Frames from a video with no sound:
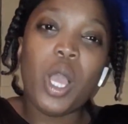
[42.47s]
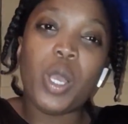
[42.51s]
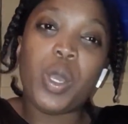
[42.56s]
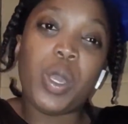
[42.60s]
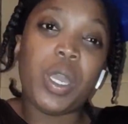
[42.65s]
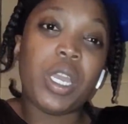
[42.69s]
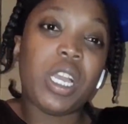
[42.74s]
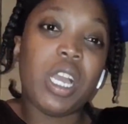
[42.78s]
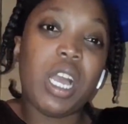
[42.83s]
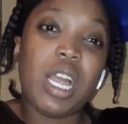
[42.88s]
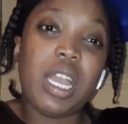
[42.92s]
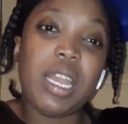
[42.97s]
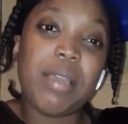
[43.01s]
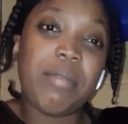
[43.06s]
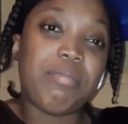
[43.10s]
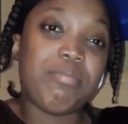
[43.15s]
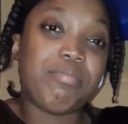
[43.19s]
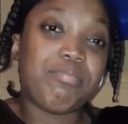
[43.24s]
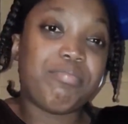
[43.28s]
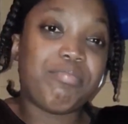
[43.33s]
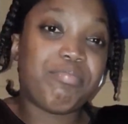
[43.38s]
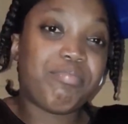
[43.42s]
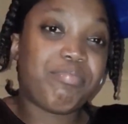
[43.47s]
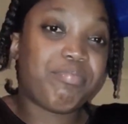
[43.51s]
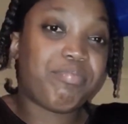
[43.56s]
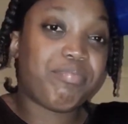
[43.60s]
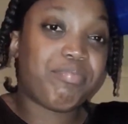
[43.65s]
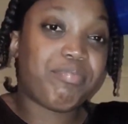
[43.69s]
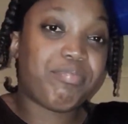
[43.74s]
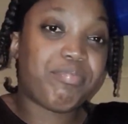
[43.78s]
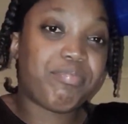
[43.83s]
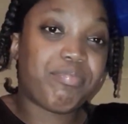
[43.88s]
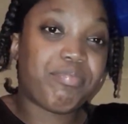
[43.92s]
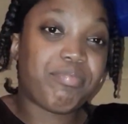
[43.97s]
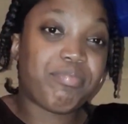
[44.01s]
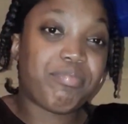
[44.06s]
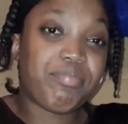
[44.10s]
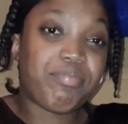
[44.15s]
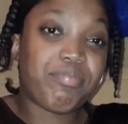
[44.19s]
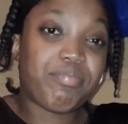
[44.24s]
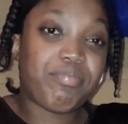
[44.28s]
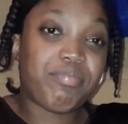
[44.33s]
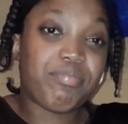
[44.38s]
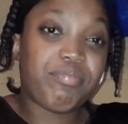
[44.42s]
I'm going to call him
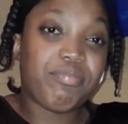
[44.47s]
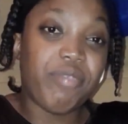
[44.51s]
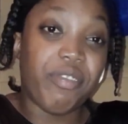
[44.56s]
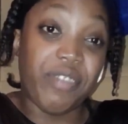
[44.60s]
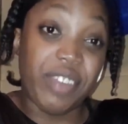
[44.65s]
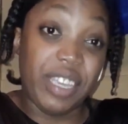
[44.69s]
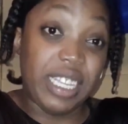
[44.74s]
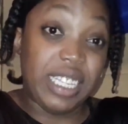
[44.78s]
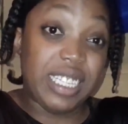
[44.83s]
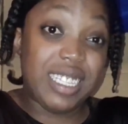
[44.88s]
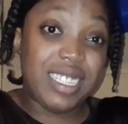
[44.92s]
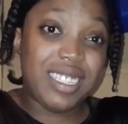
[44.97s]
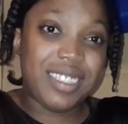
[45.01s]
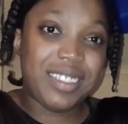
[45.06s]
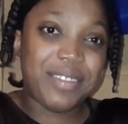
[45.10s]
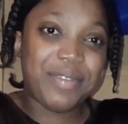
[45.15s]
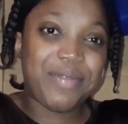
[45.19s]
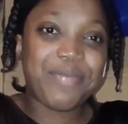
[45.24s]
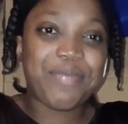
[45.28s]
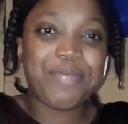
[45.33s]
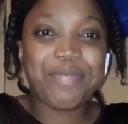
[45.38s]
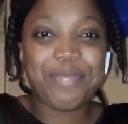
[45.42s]
Vince.